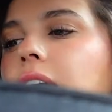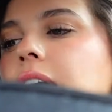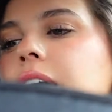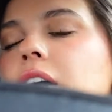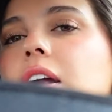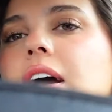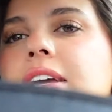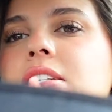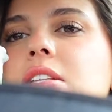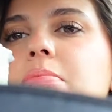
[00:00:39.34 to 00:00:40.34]
I got
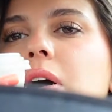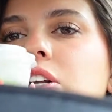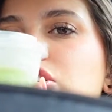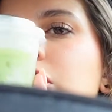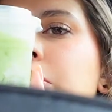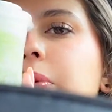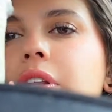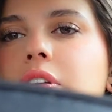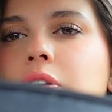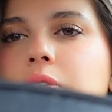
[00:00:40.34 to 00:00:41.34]
iced matcha
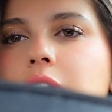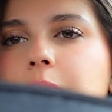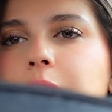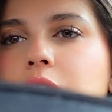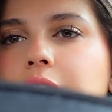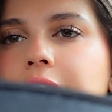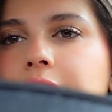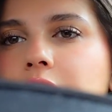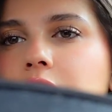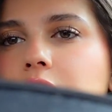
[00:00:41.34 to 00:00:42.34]
with coconut milk
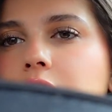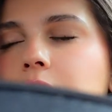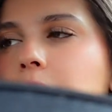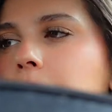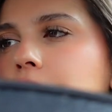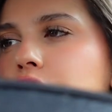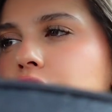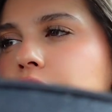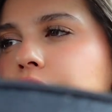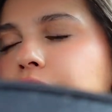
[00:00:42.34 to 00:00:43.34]
and
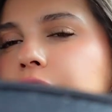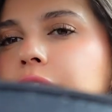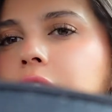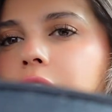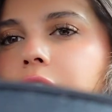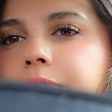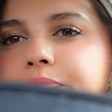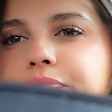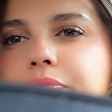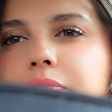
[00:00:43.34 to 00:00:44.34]
sugar-free vanilla.
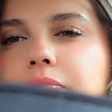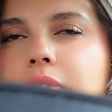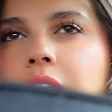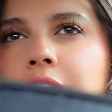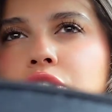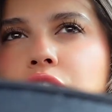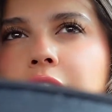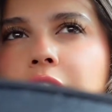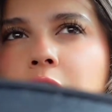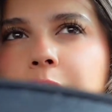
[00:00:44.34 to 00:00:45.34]
I usually
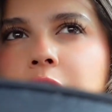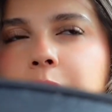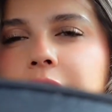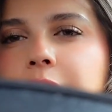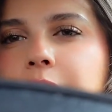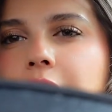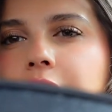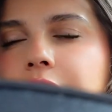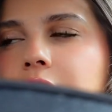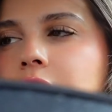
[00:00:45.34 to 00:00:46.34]
get oat milk, but they were out
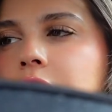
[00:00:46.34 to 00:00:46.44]
of it.